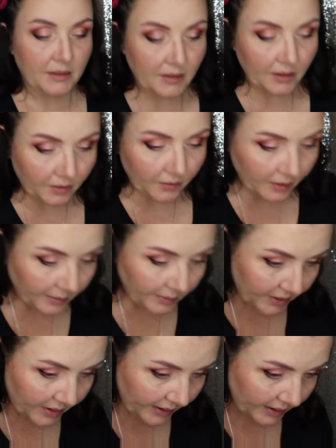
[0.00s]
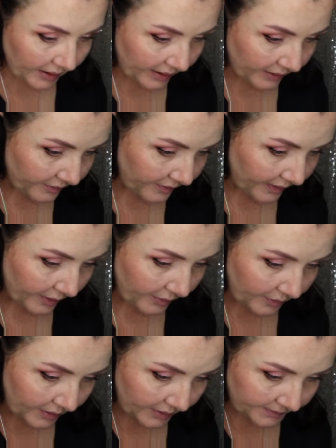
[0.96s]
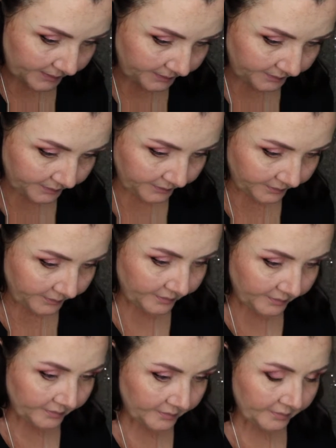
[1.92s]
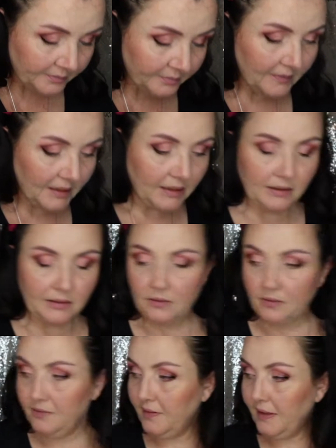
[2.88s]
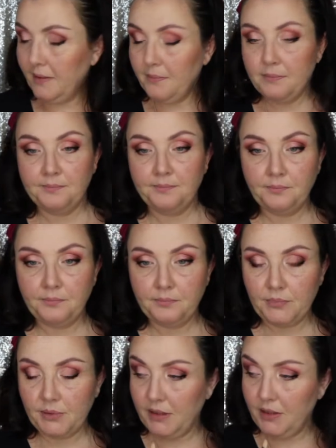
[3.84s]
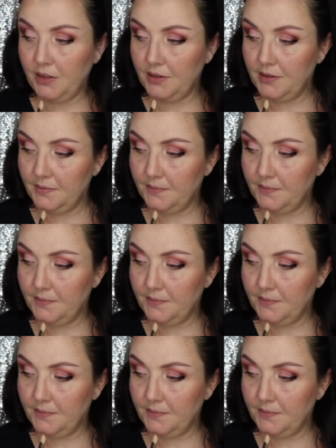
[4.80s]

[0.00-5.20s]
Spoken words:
so I'm going to get a flat one, a little flat brush,